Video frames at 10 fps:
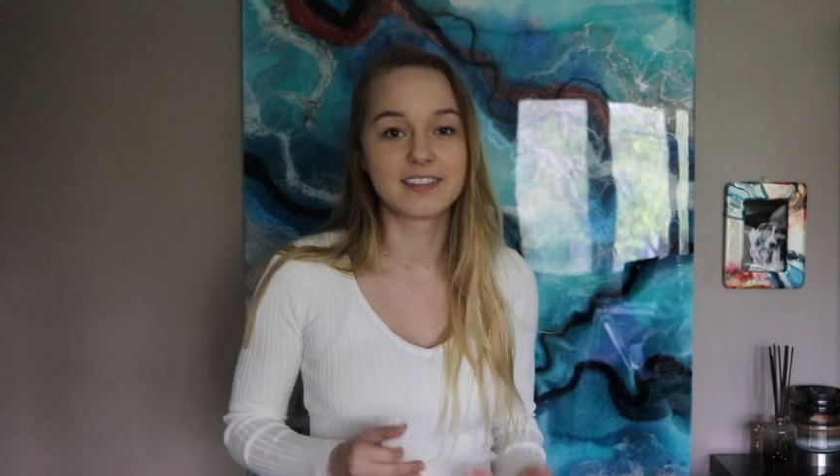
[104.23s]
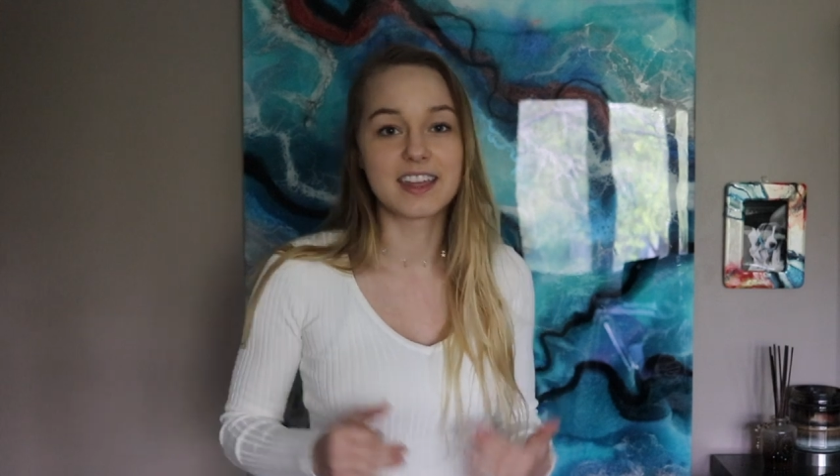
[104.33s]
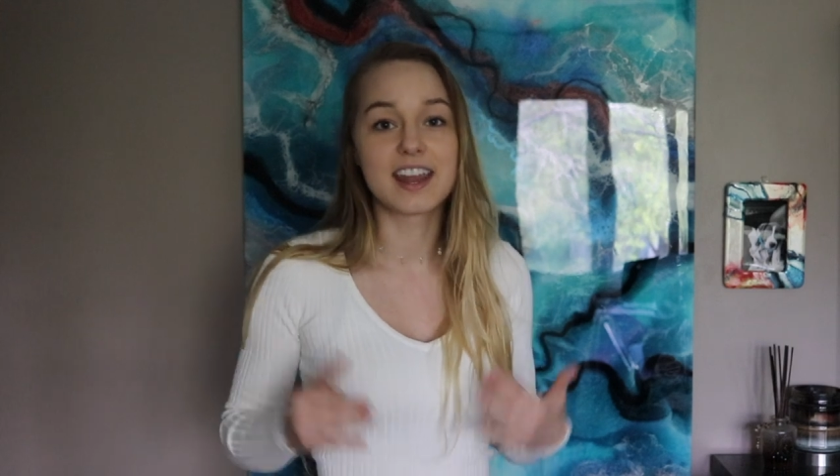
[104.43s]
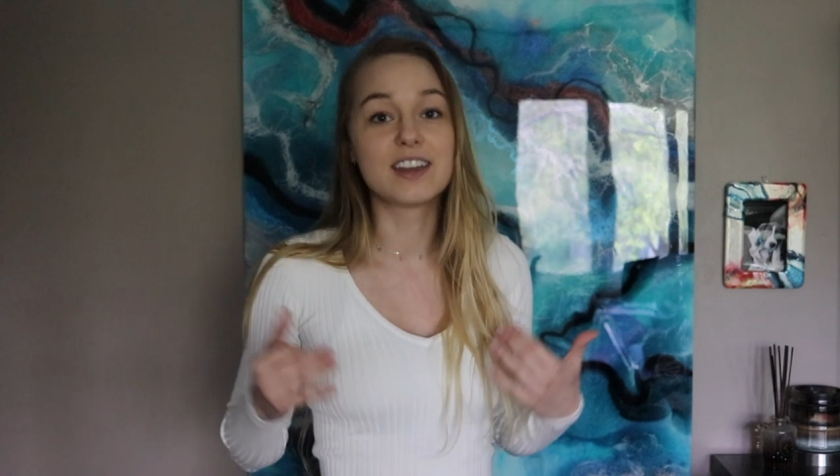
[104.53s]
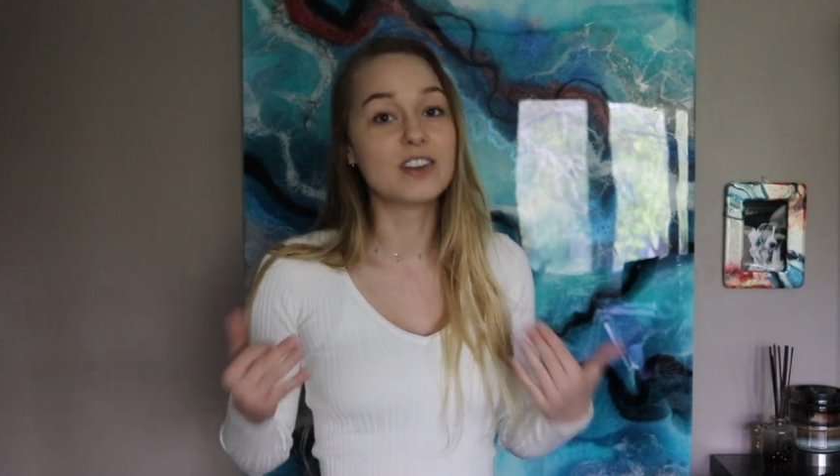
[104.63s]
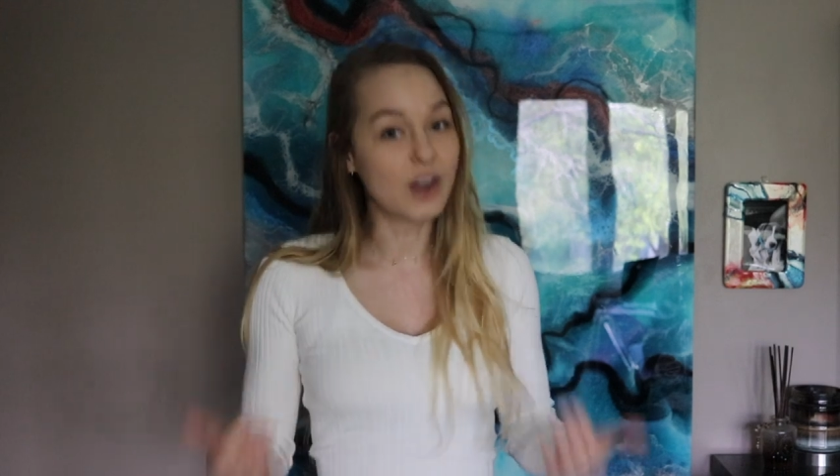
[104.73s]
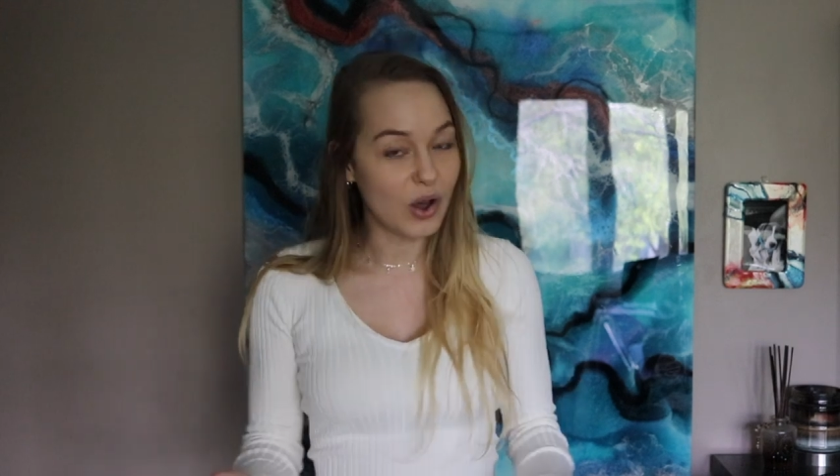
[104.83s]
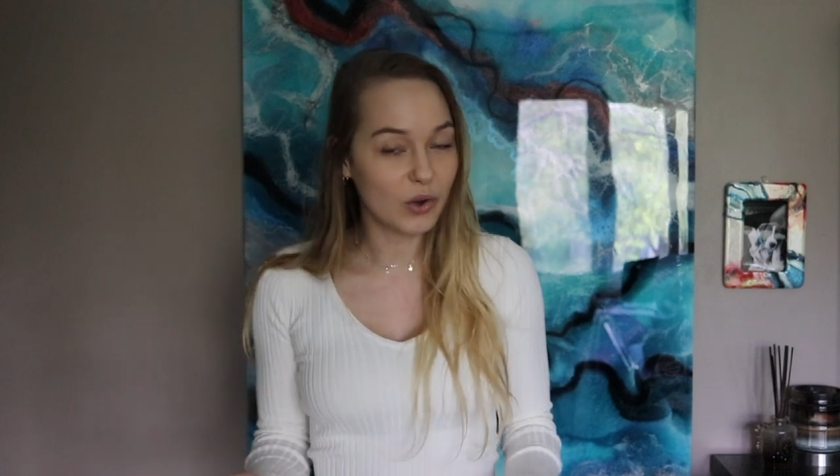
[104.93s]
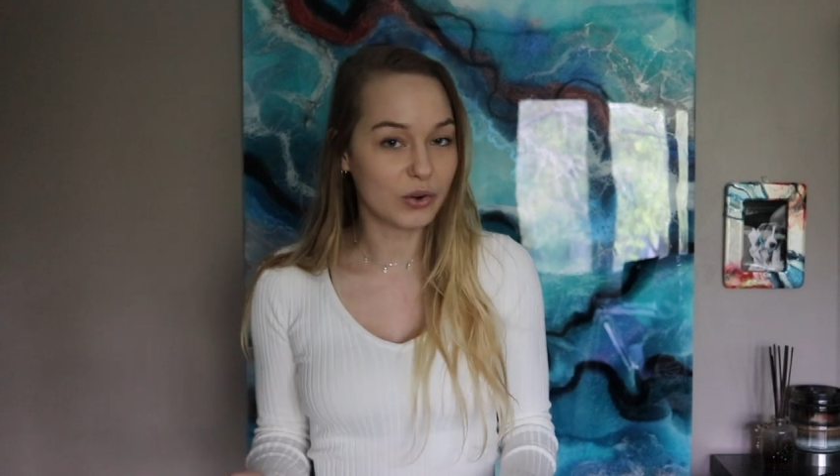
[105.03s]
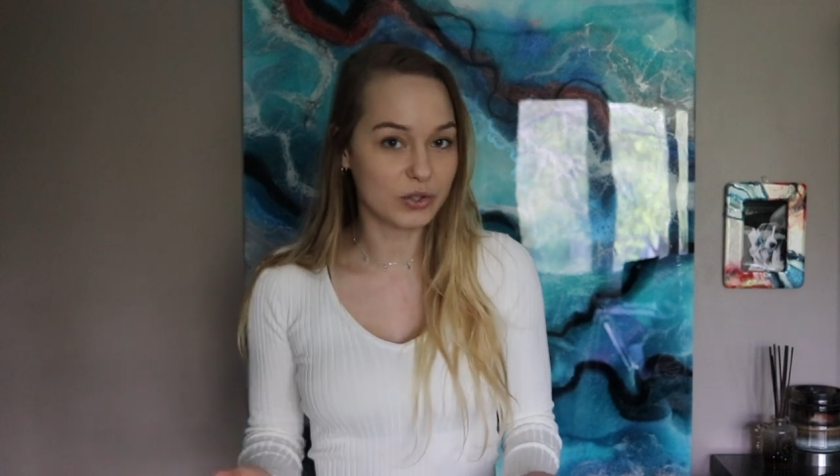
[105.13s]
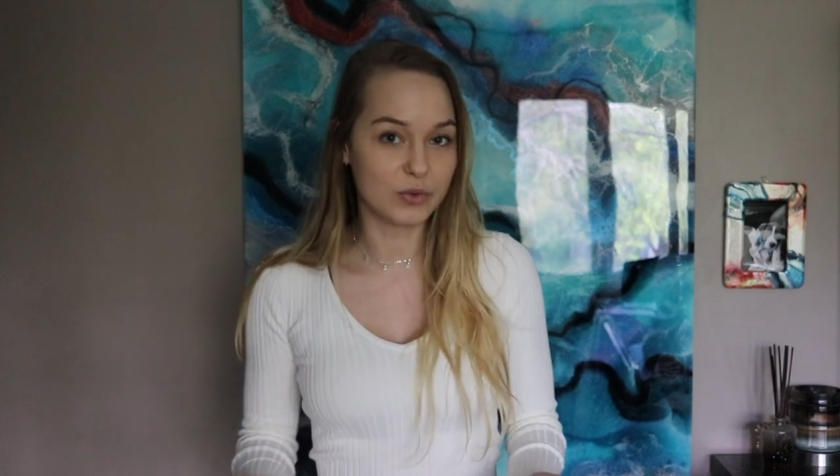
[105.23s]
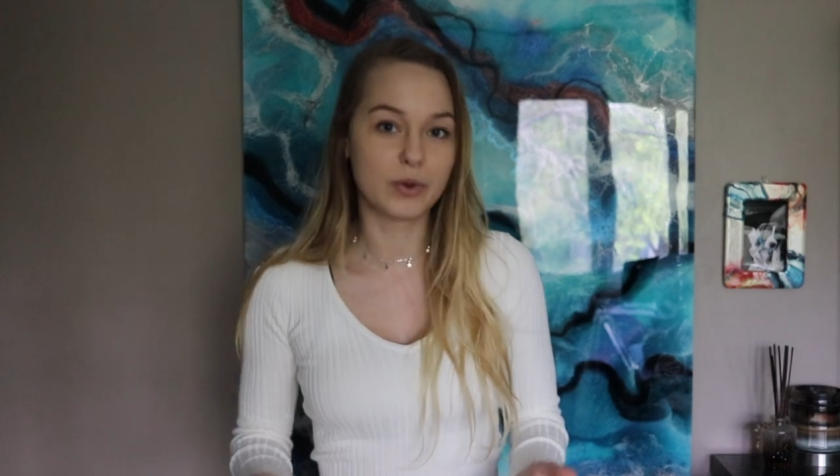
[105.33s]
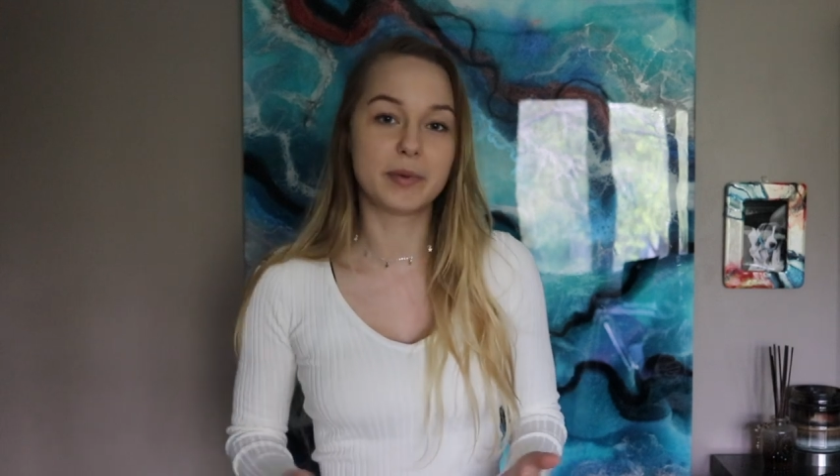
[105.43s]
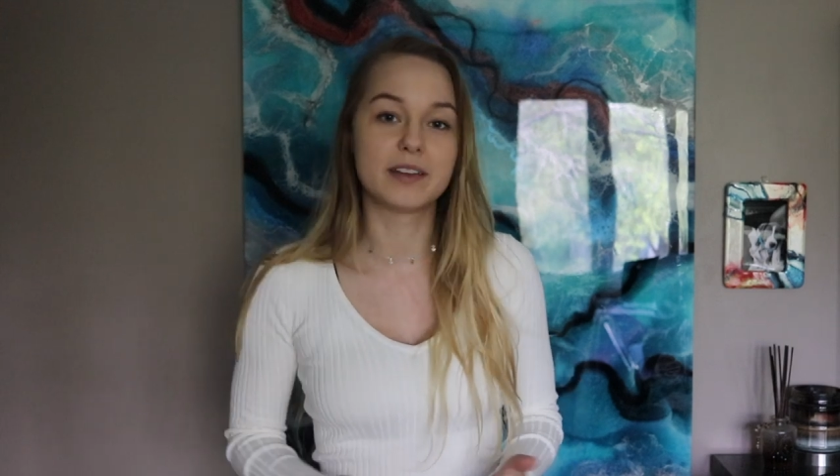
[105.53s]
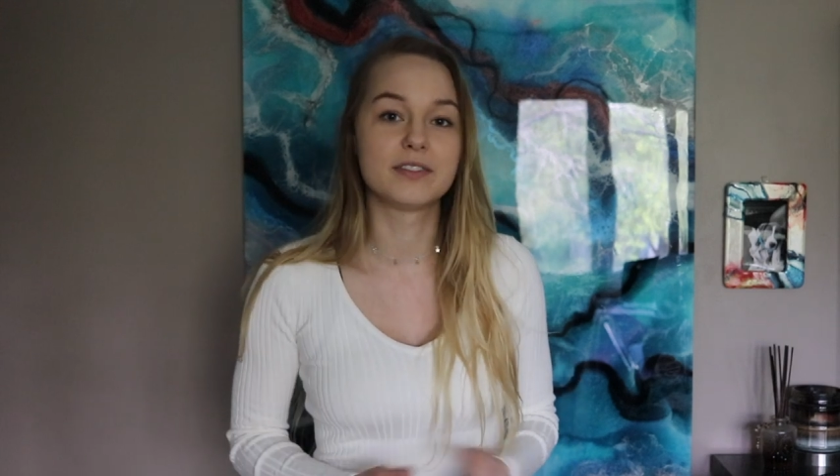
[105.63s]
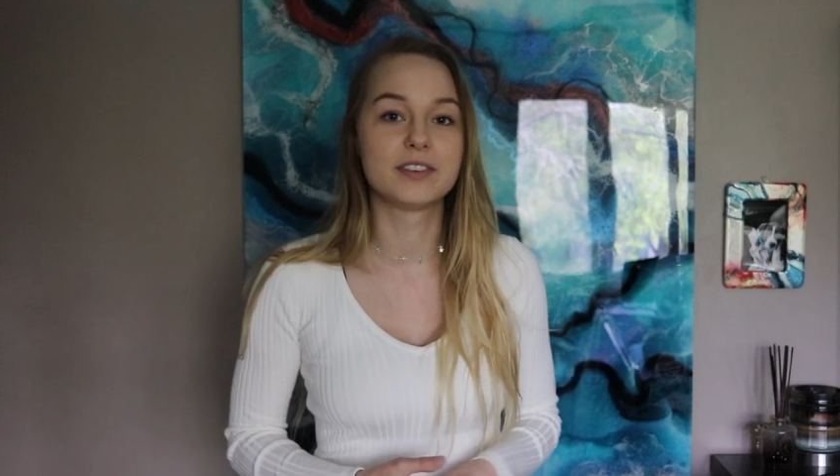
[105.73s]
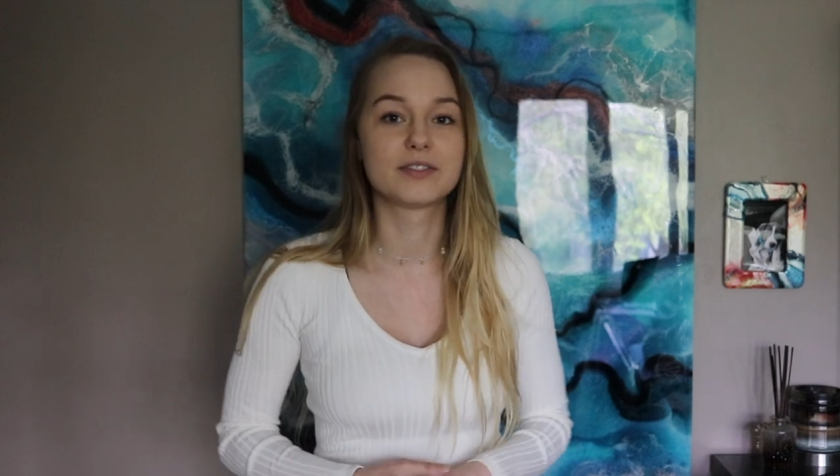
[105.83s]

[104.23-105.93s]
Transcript: that I know you will benefit